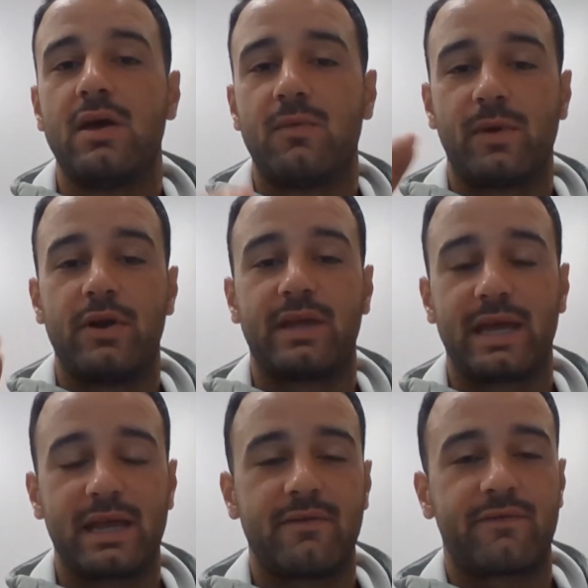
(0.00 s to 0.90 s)
where you
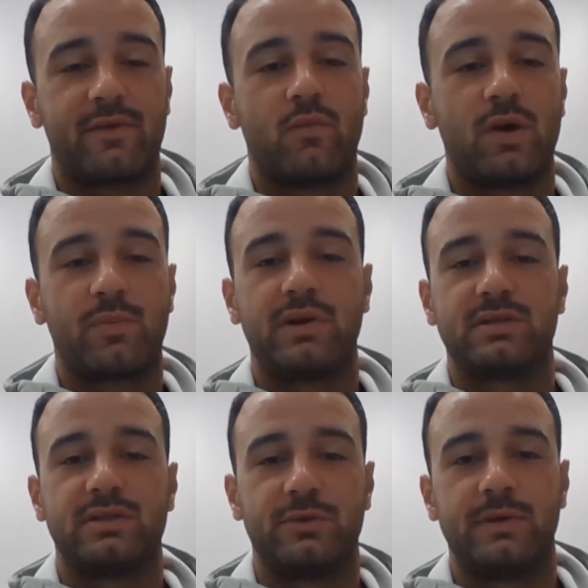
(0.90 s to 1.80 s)
kick it from one
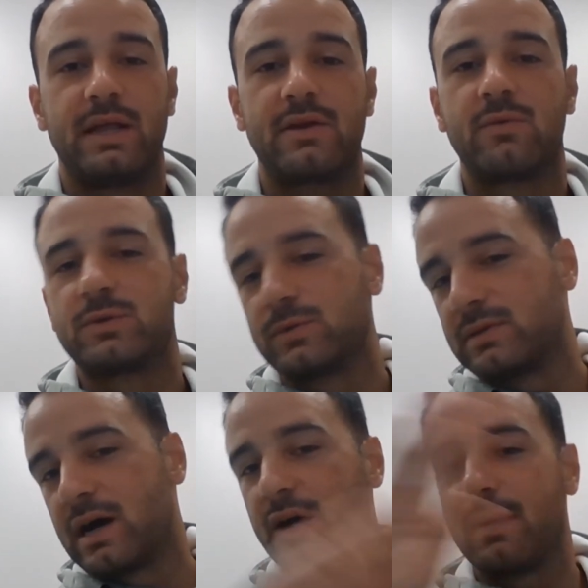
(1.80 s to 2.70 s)
person to another, which we'll
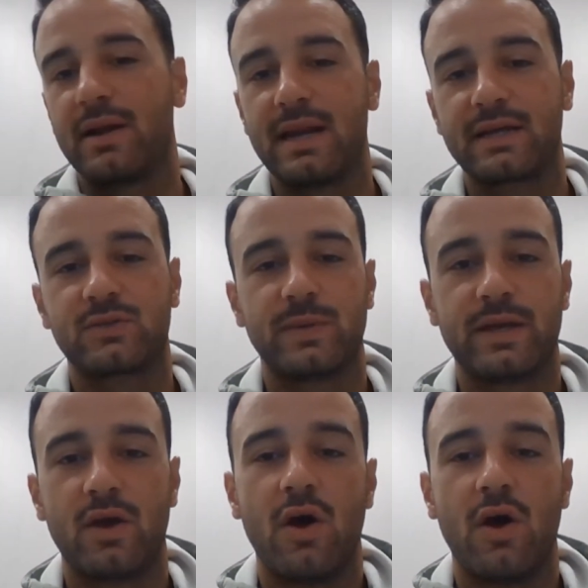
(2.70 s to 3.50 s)
talk about next week,